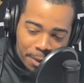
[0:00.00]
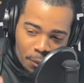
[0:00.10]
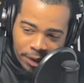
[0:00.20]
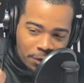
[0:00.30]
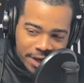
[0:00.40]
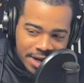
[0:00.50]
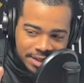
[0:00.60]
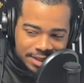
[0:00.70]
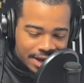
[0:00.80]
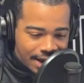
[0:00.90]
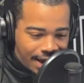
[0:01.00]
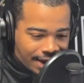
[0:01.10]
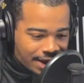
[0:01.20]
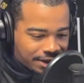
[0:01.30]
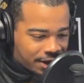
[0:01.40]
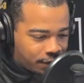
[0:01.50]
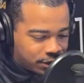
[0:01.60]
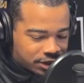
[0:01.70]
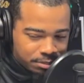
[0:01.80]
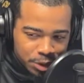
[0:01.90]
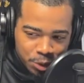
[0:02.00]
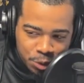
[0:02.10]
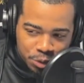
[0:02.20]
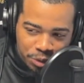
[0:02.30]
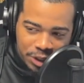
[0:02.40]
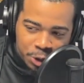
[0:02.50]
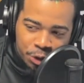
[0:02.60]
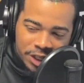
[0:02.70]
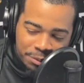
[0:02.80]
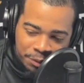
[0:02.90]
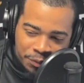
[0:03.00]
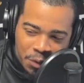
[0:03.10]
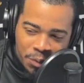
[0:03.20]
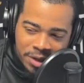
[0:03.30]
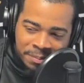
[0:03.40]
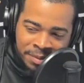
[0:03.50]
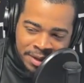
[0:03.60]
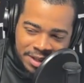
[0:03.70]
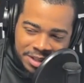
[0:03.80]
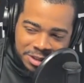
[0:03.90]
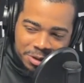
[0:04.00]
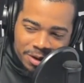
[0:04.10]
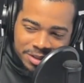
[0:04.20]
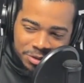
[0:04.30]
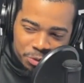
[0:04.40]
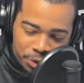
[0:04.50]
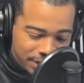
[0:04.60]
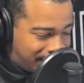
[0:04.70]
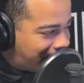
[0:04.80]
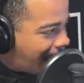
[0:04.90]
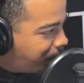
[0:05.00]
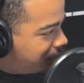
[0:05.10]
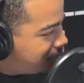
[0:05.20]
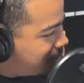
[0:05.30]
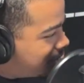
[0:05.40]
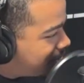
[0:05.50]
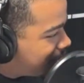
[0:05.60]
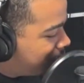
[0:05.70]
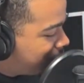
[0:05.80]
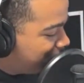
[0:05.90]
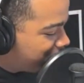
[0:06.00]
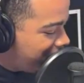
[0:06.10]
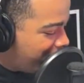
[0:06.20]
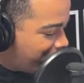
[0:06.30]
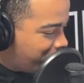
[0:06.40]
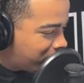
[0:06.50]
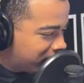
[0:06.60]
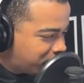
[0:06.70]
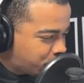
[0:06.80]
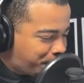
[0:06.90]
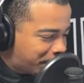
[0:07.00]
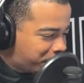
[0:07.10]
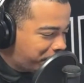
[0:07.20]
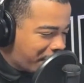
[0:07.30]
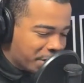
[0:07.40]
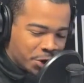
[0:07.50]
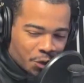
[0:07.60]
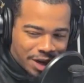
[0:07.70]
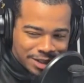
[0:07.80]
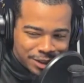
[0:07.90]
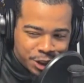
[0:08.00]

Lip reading: But we gonna get into that. I gotta cover some news really quickly before we start to really dabble into this interview, because it's a special day. And you know what